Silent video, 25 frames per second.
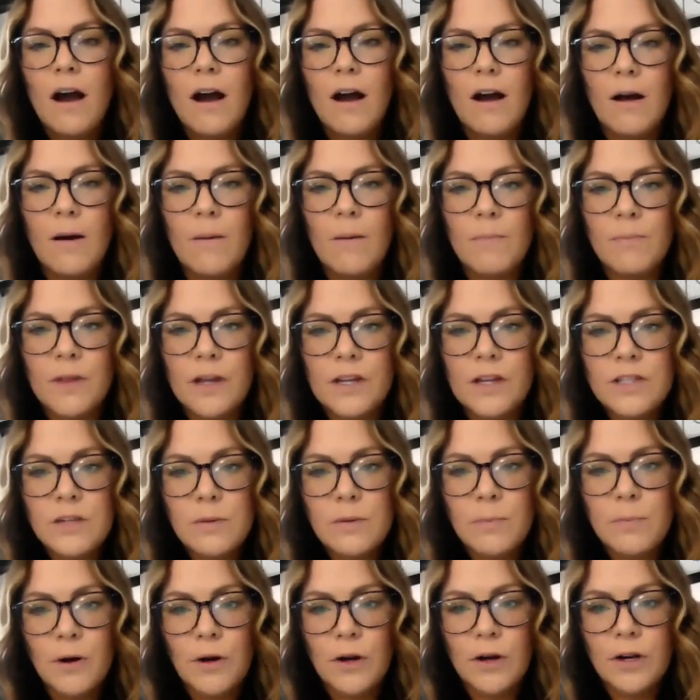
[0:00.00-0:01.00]
Um, that's
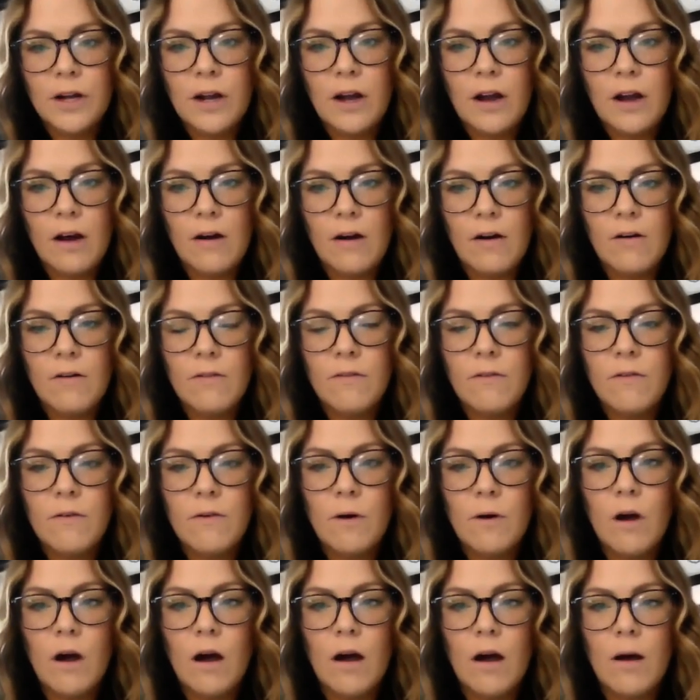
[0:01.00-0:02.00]
a perk
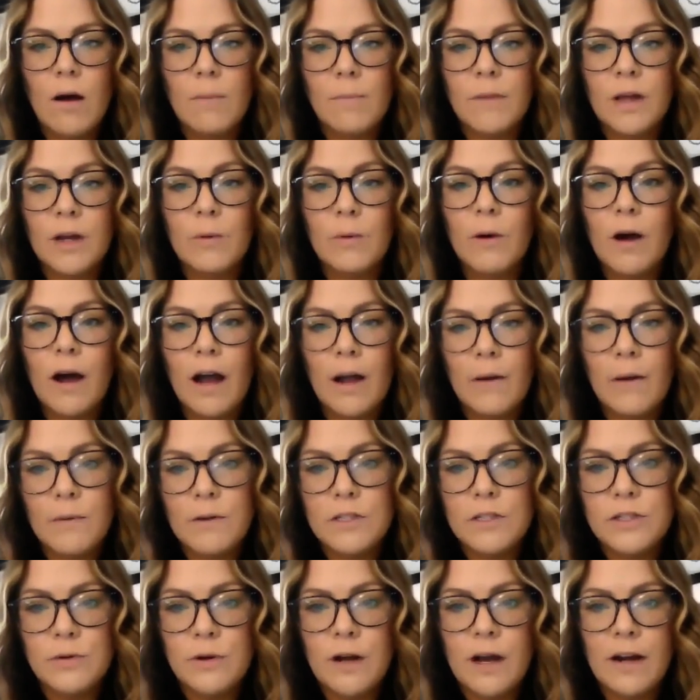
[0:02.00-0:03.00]
of um, like what I
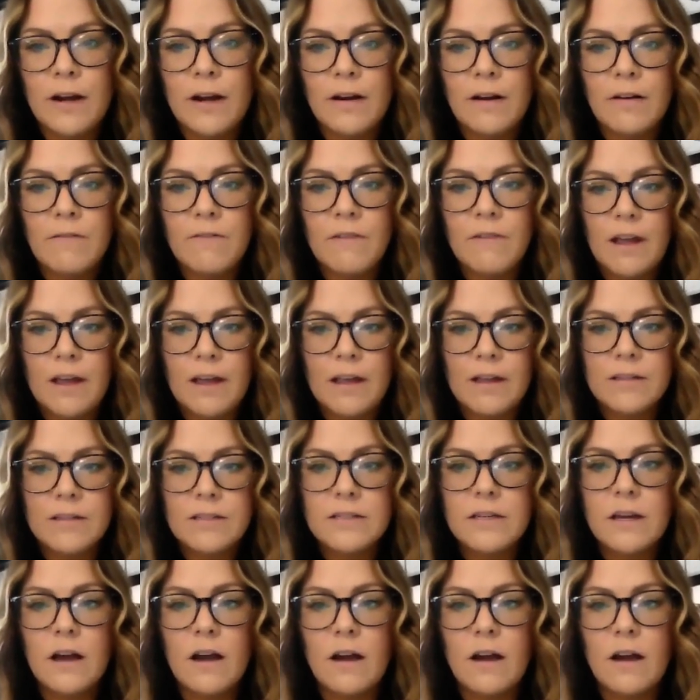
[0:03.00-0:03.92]
would do at an event.